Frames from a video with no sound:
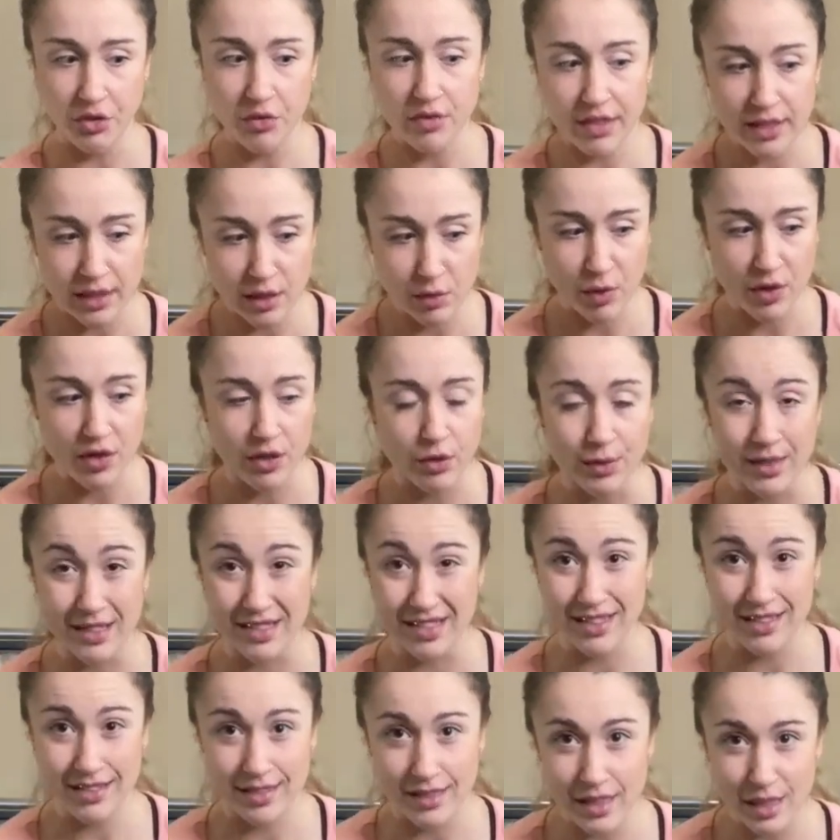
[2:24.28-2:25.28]
this with a
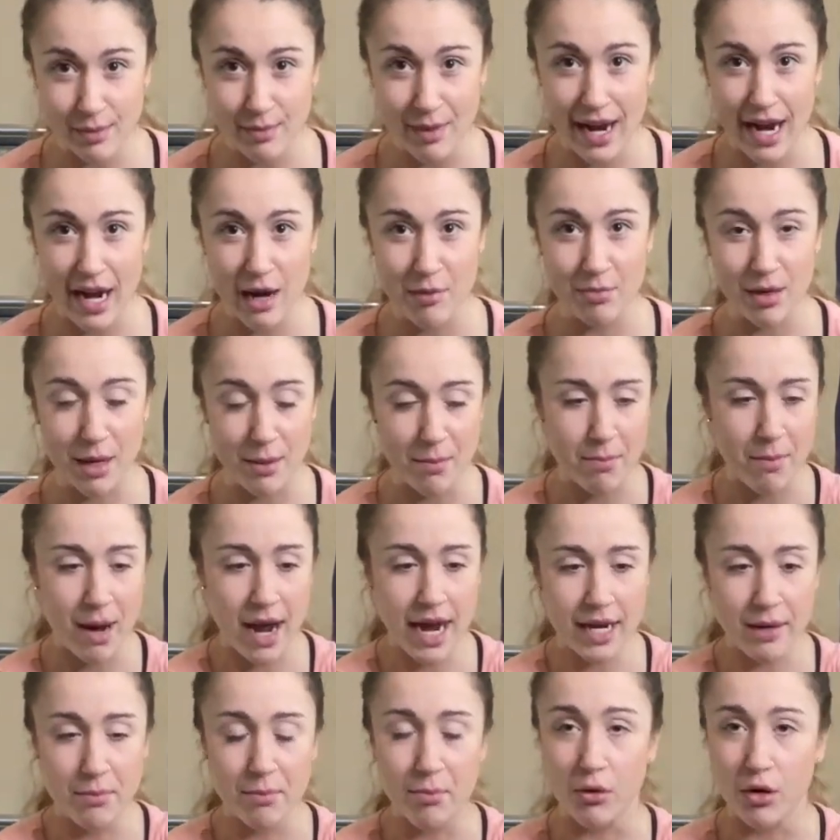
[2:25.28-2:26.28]
resistance band, but
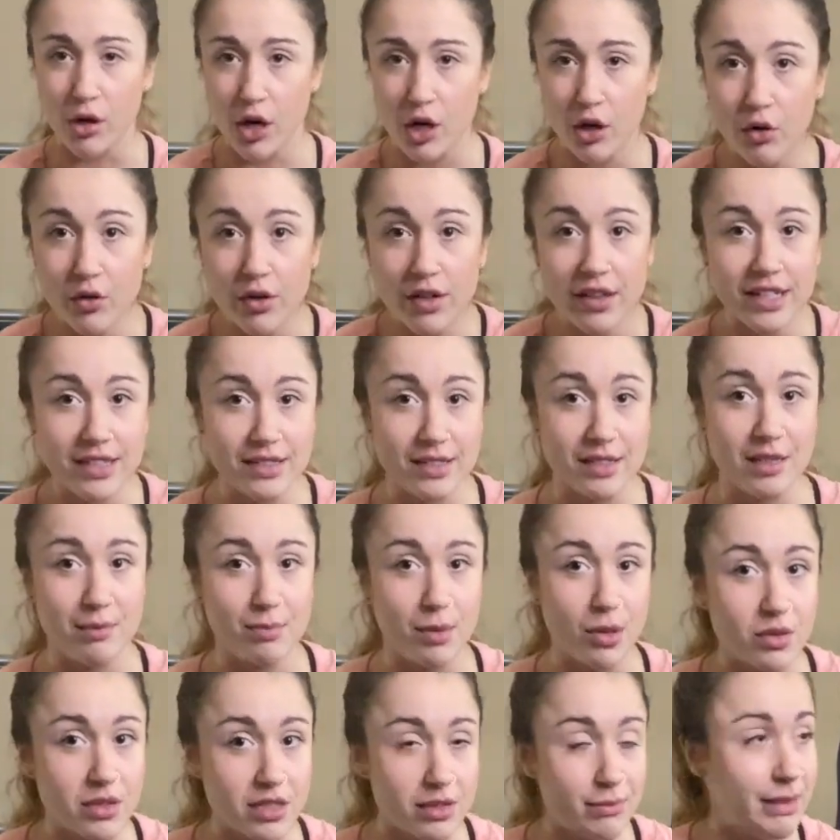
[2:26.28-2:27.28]
mine broke. This is
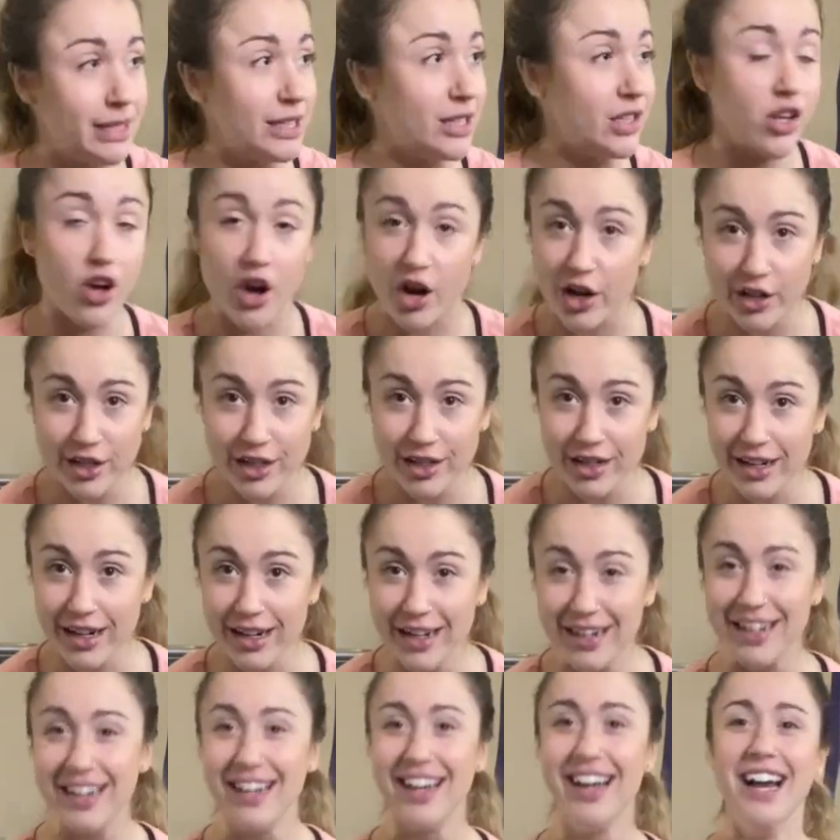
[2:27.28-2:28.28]
supposed to be
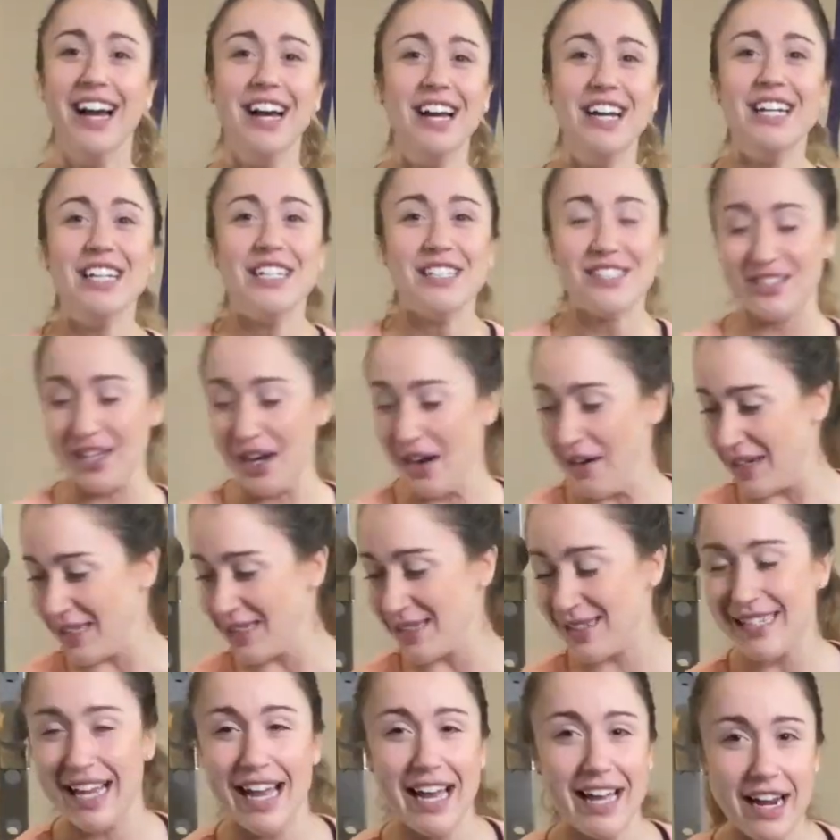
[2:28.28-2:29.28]
longer. So
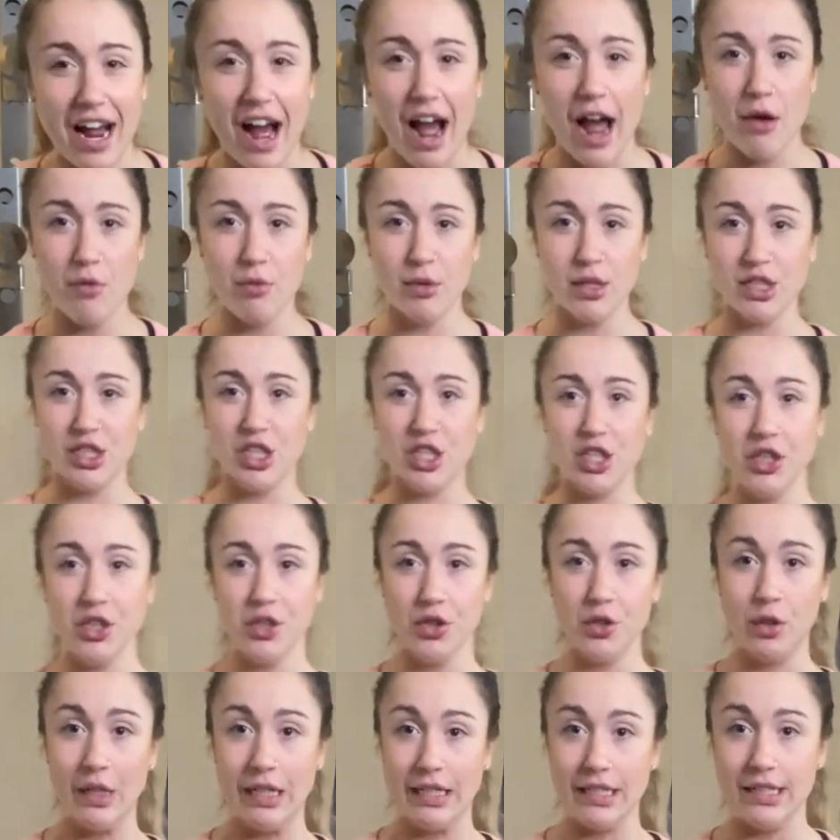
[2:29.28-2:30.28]
instead I would
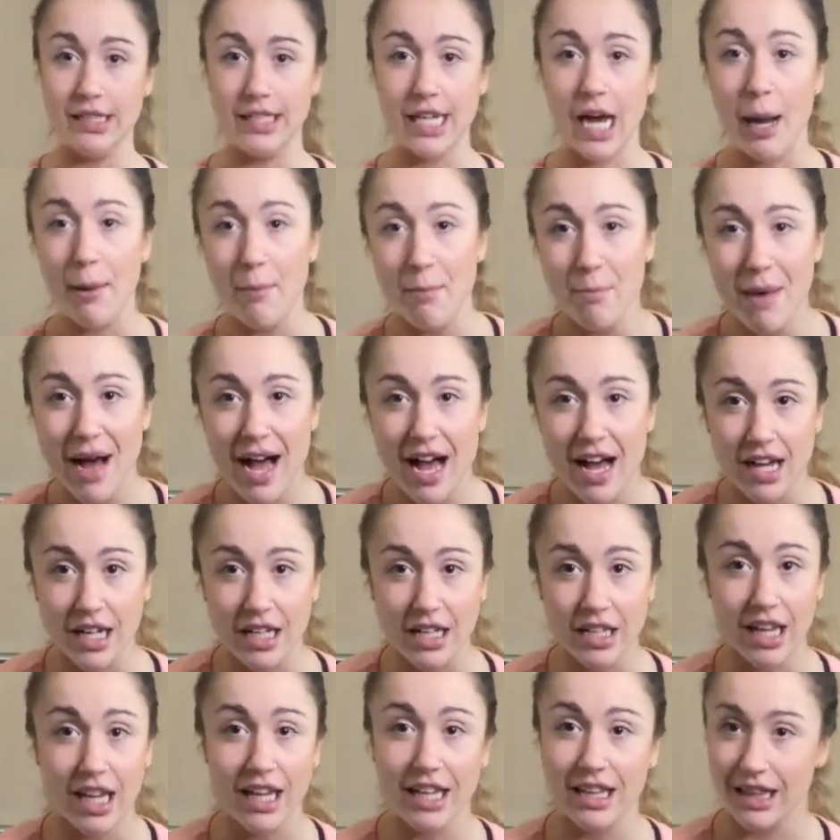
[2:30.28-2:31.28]
do
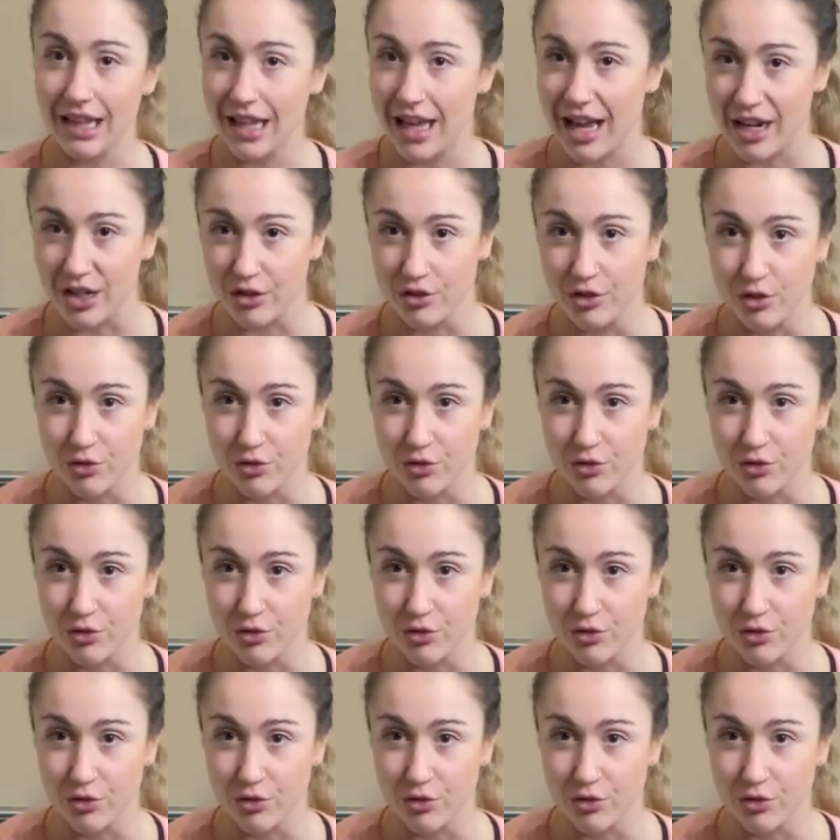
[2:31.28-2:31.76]
dumbbell lateral